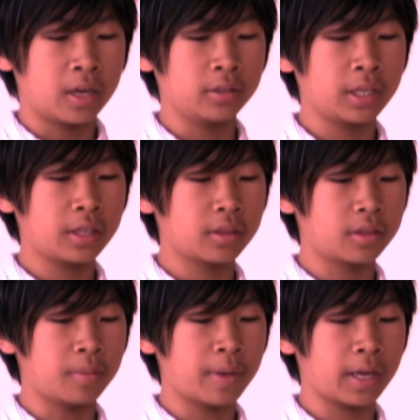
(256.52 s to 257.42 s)

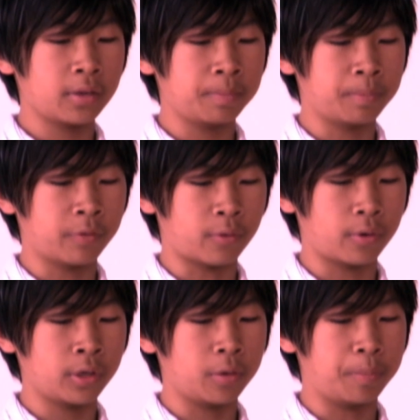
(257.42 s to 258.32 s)
Unlike the man
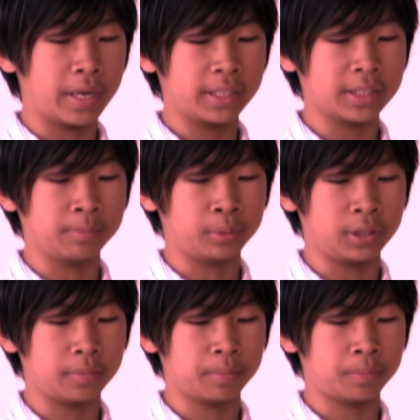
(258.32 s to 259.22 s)
before who begged
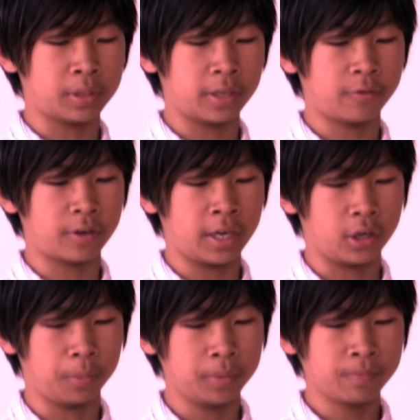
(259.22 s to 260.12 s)
and pled for
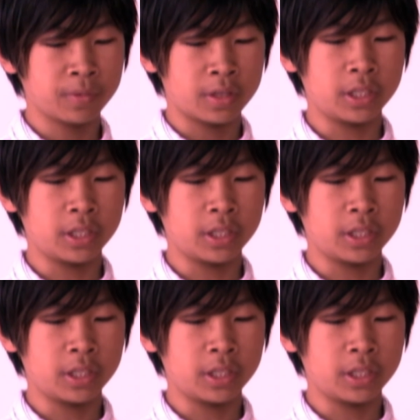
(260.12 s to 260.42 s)
help,